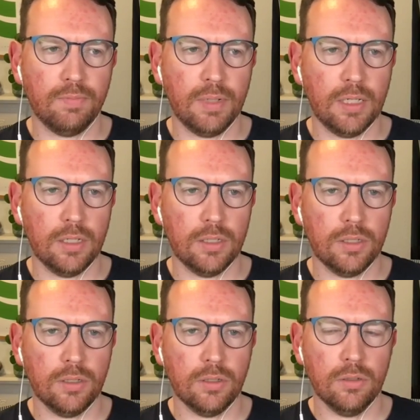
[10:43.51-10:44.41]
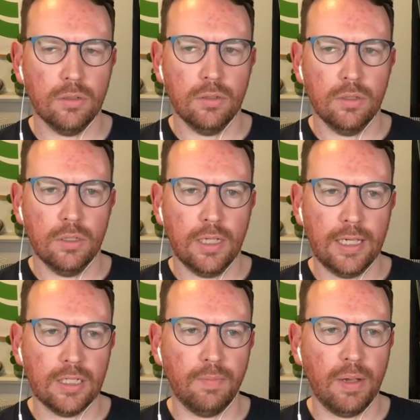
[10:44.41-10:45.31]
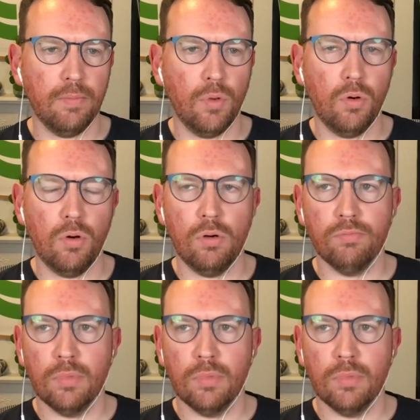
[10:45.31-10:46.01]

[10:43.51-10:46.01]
because it's a bit more,